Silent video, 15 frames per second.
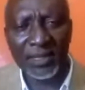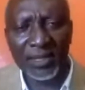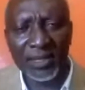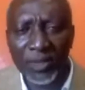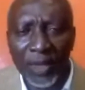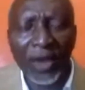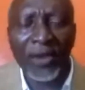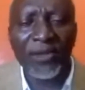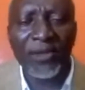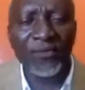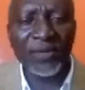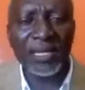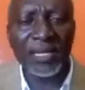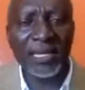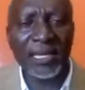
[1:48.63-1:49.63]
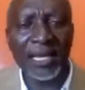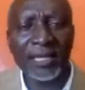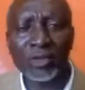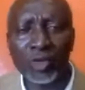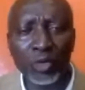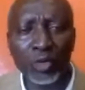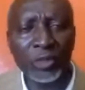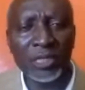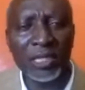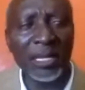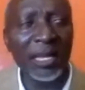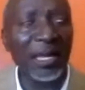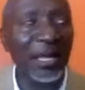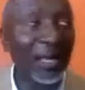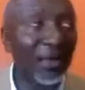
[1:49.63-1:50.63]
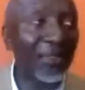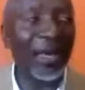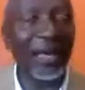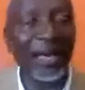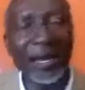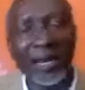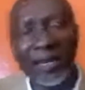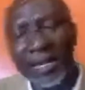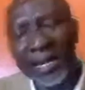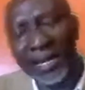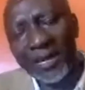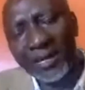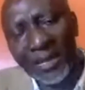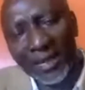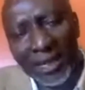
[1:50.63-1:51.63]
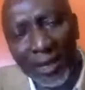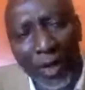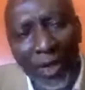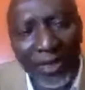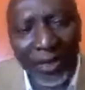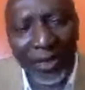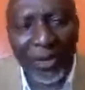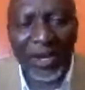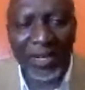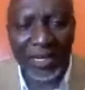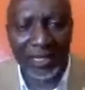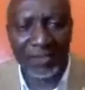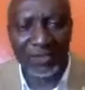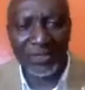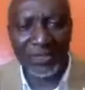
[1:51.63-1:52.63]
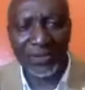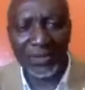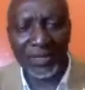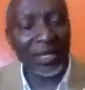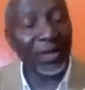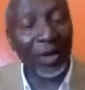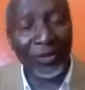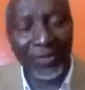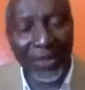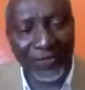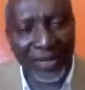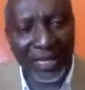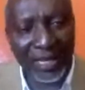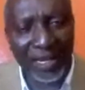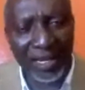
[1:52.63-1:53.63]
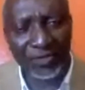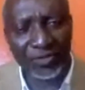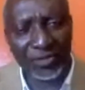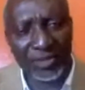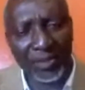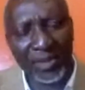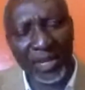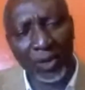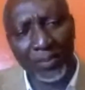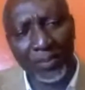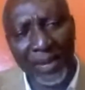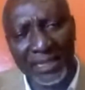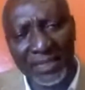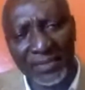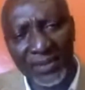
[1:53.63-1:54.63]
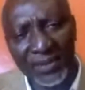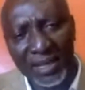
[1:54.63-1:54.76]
not even excluding the North Americans, the North African countries, I beg your pardon.